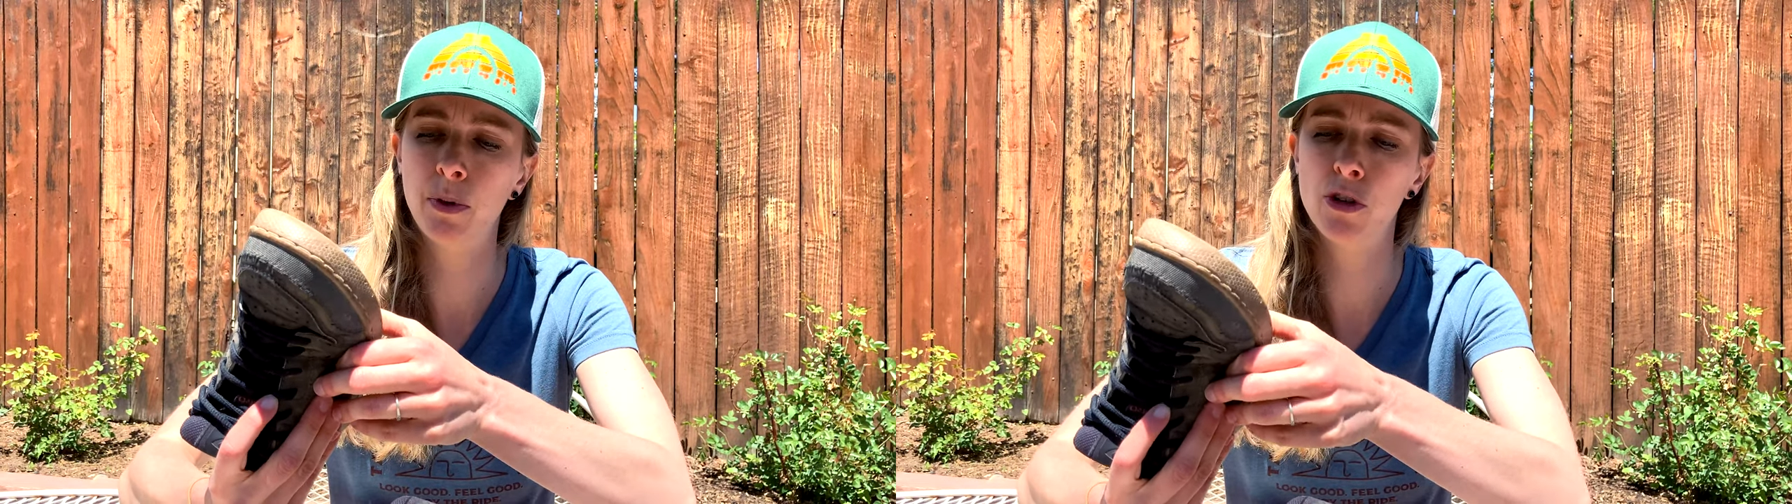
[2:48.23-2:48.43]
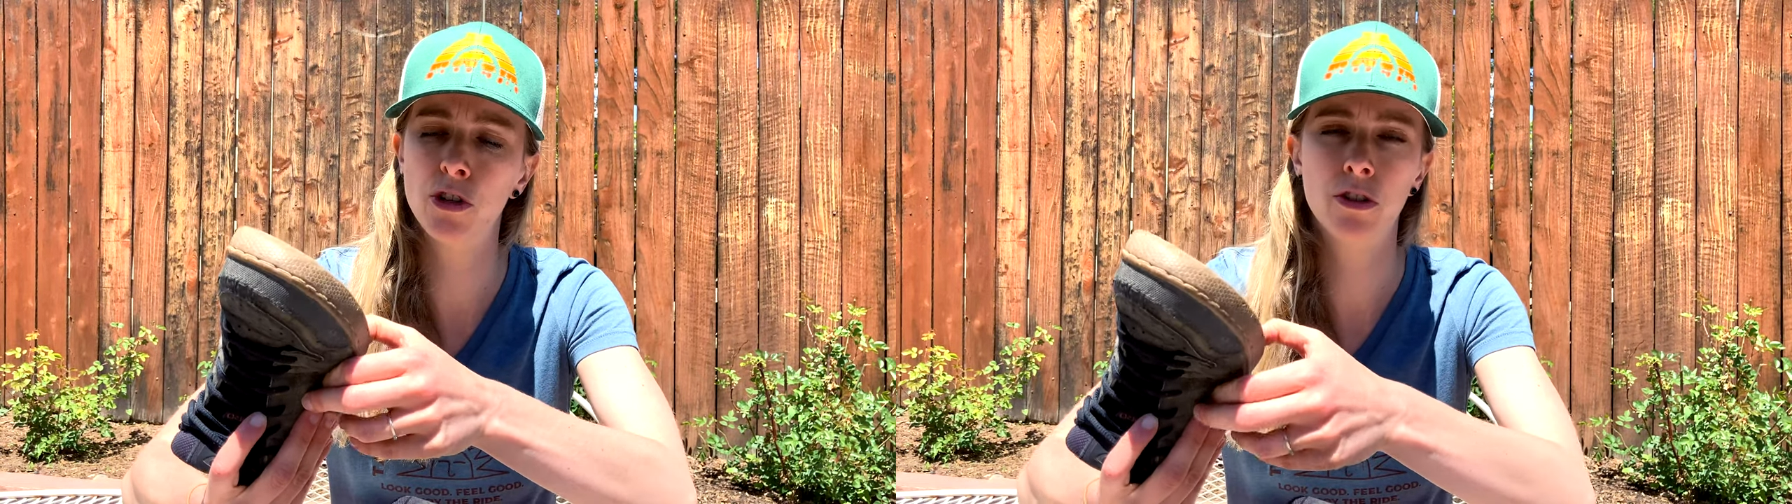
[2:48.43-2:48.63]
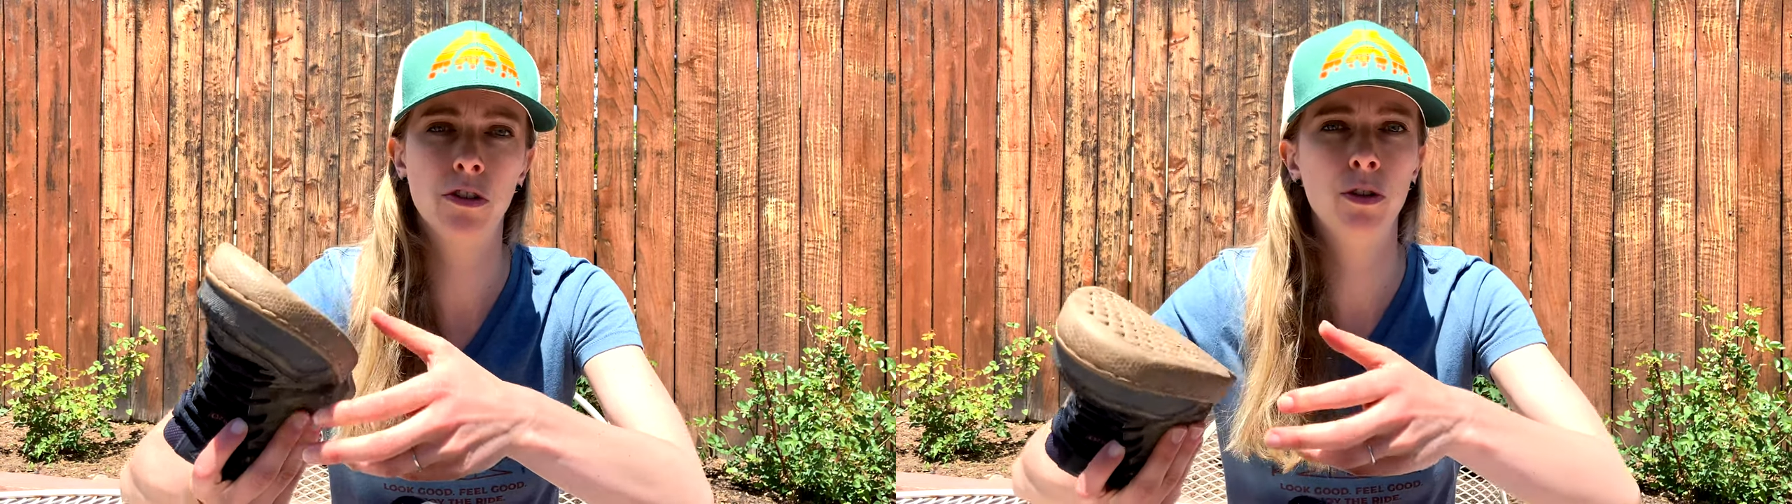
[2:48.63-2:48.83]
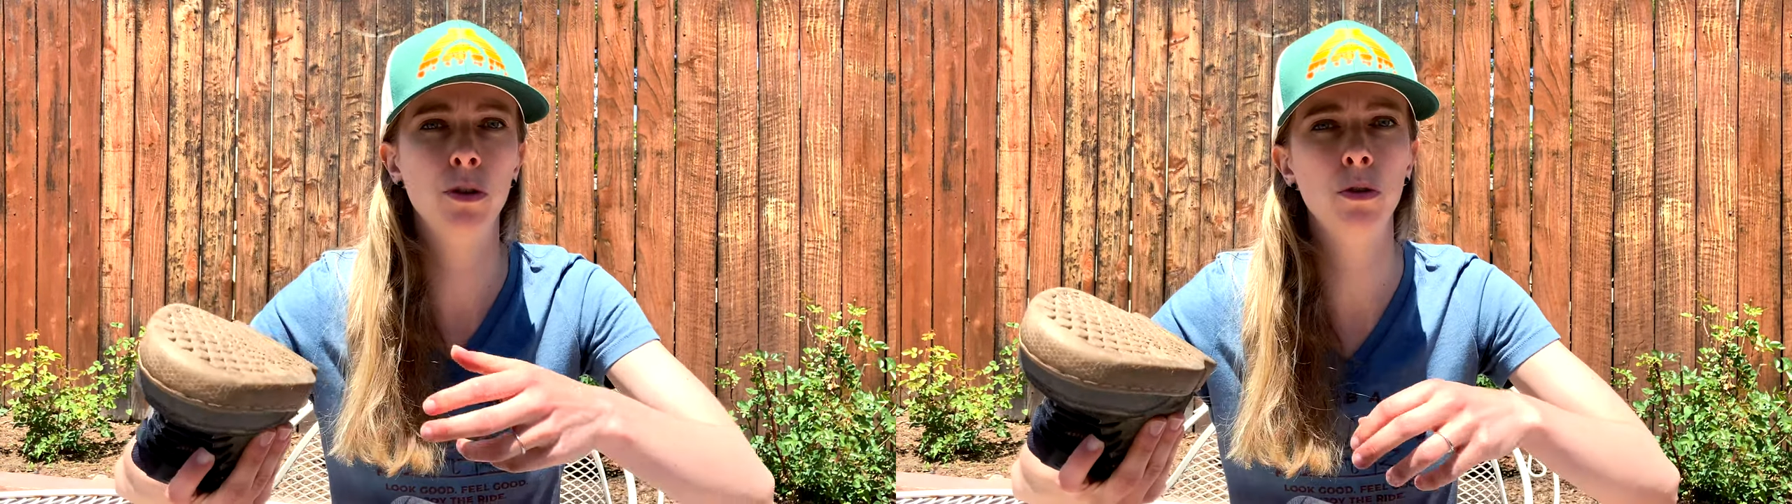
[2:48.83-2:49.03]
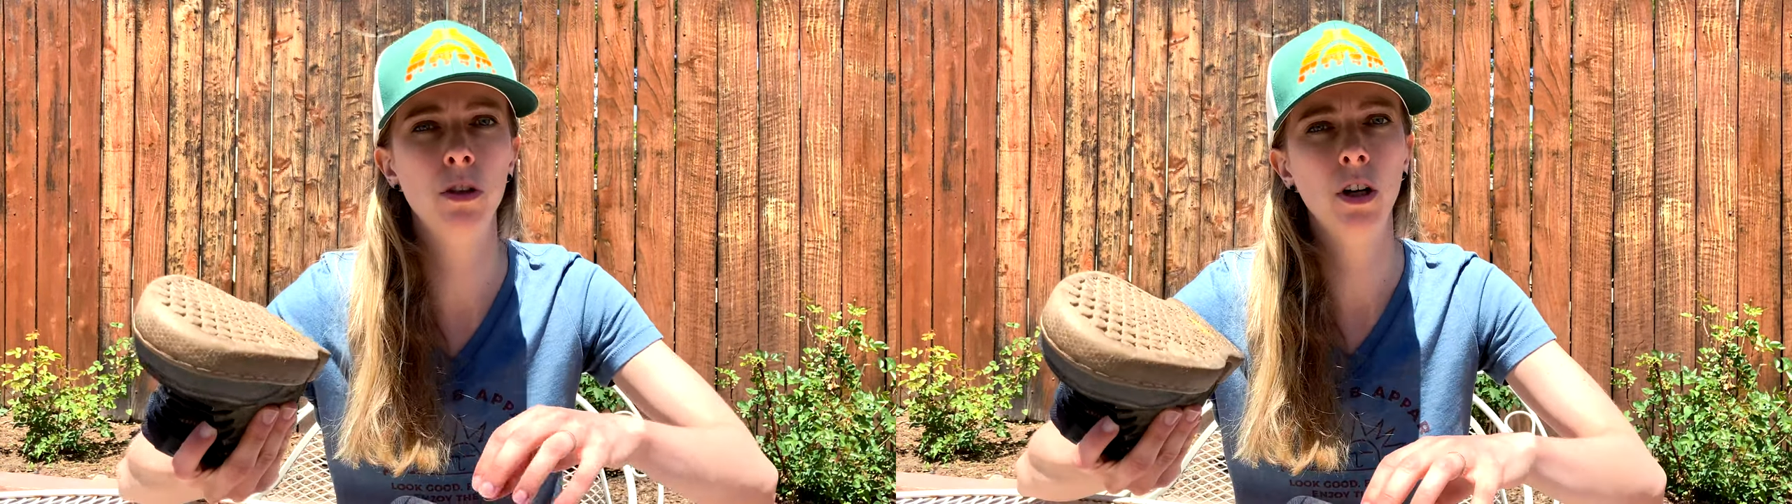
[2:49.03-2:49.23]
pushed
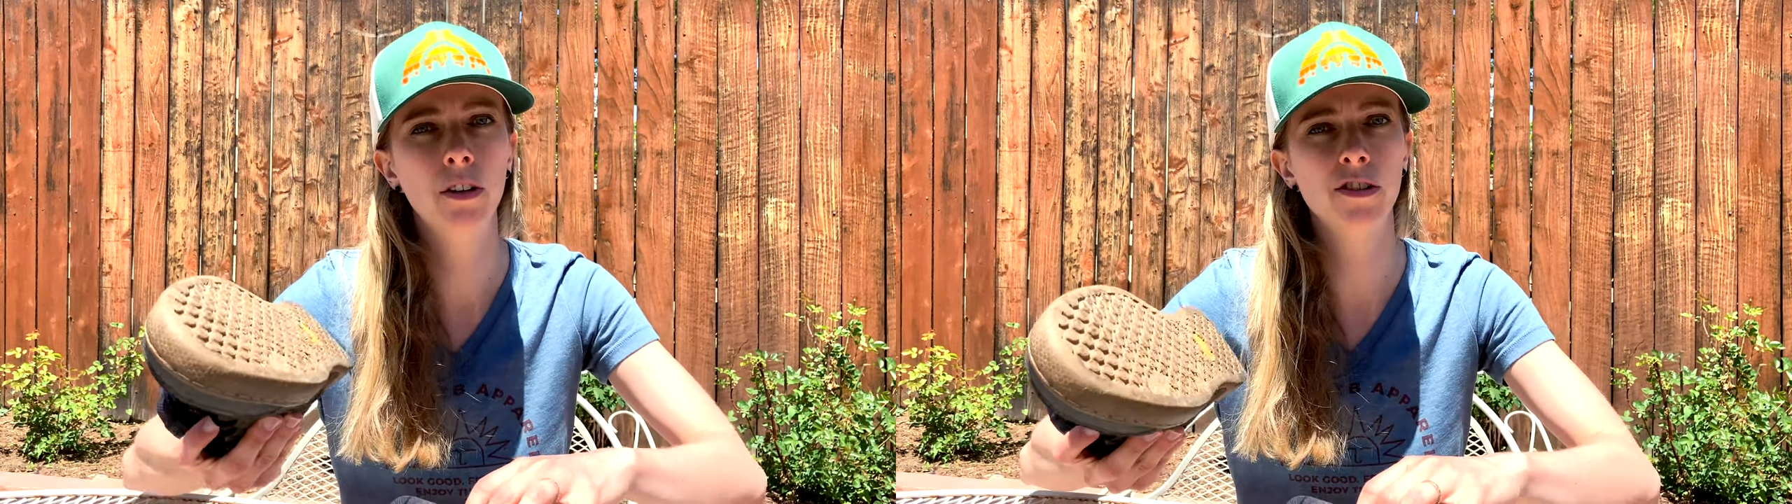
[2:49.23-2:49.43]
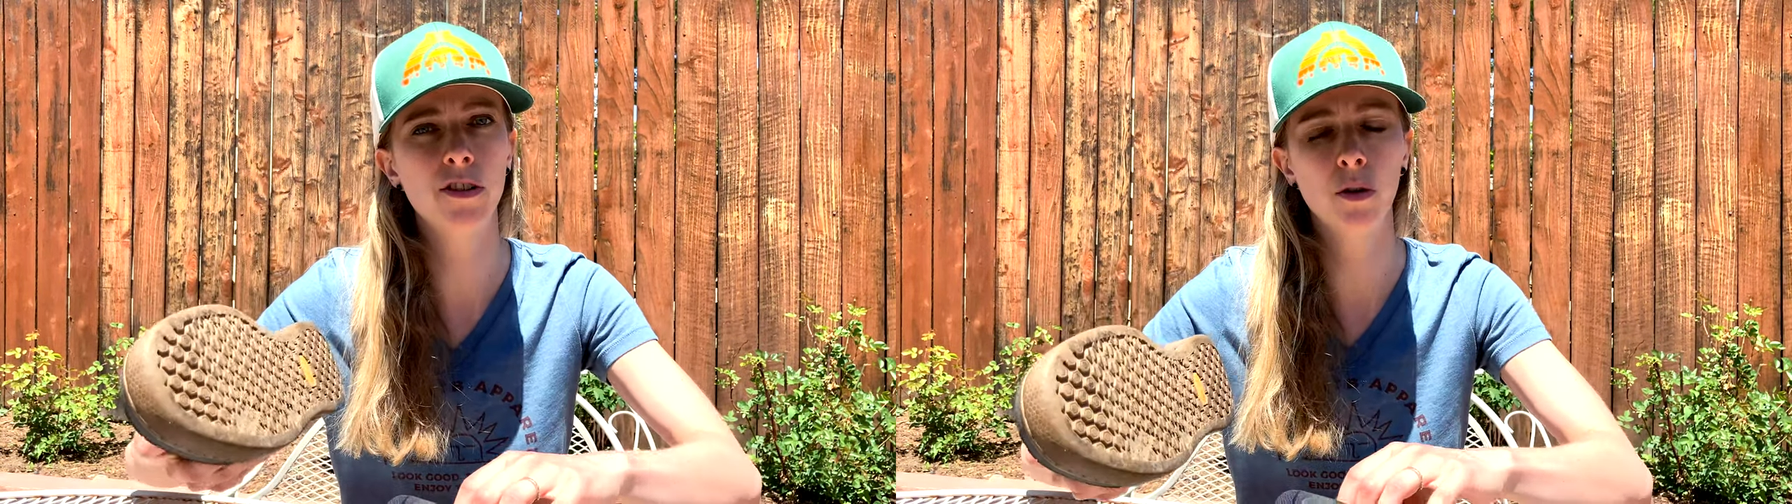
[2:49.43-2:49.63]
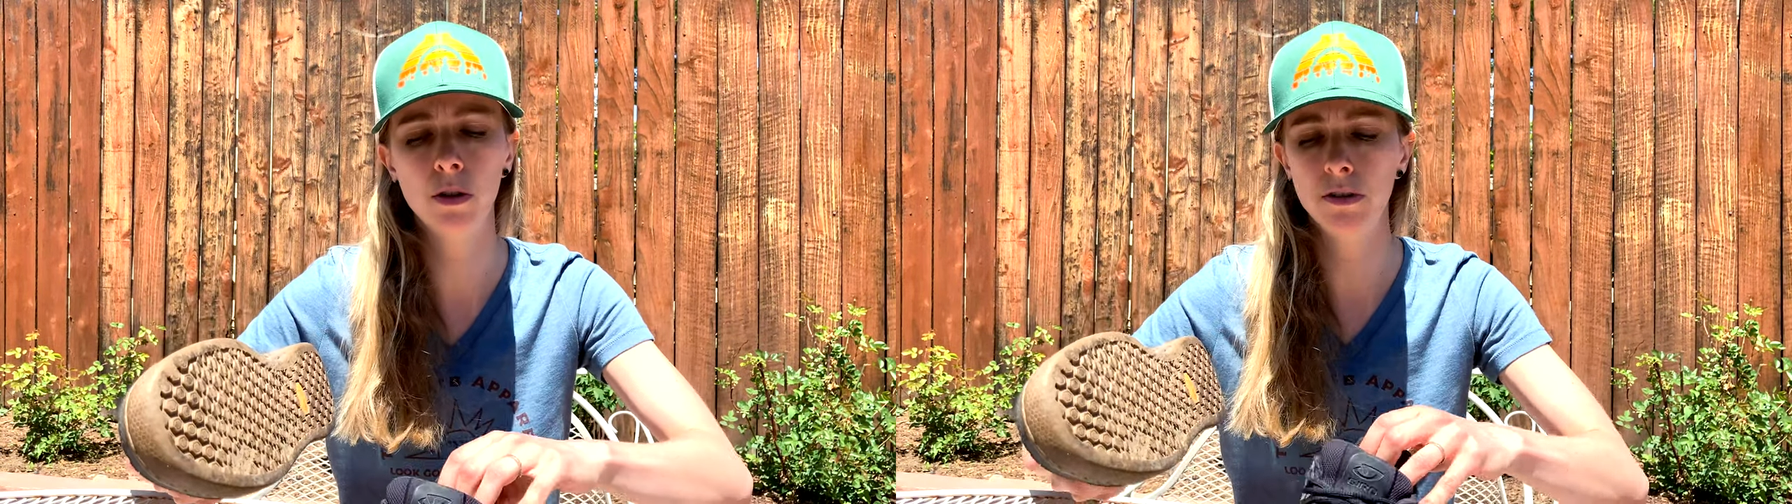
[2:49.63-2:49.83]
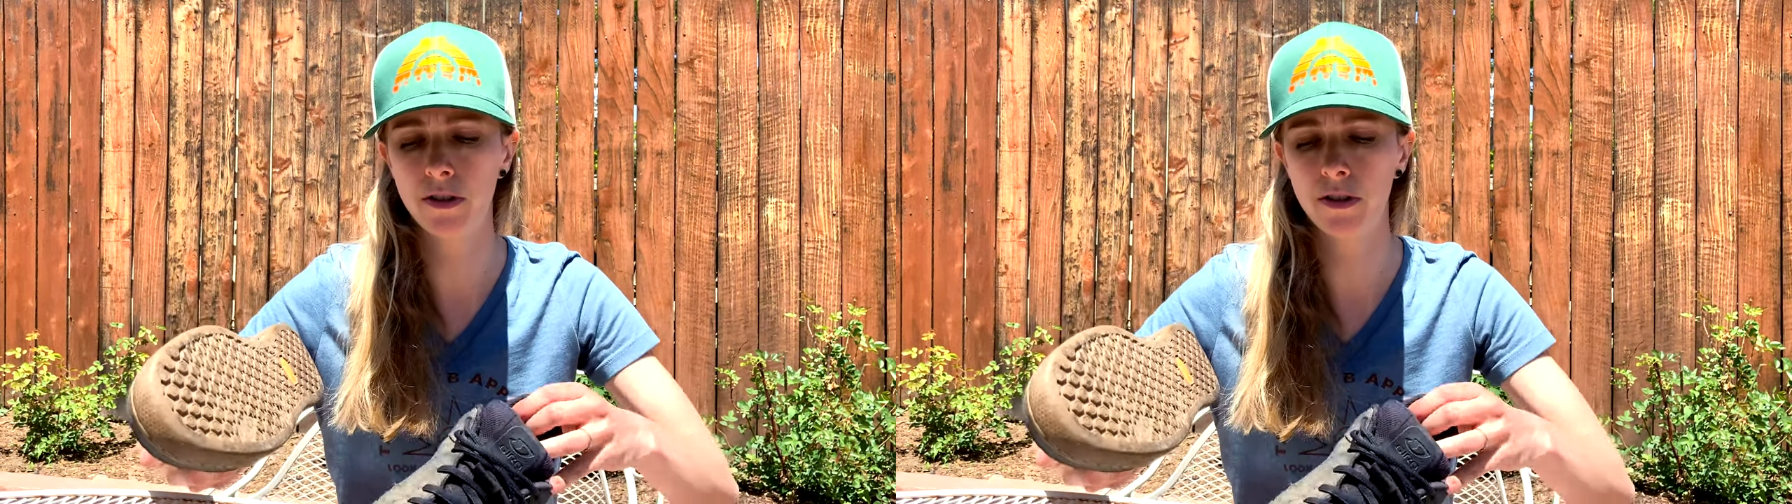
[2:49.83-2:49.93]
through the sole.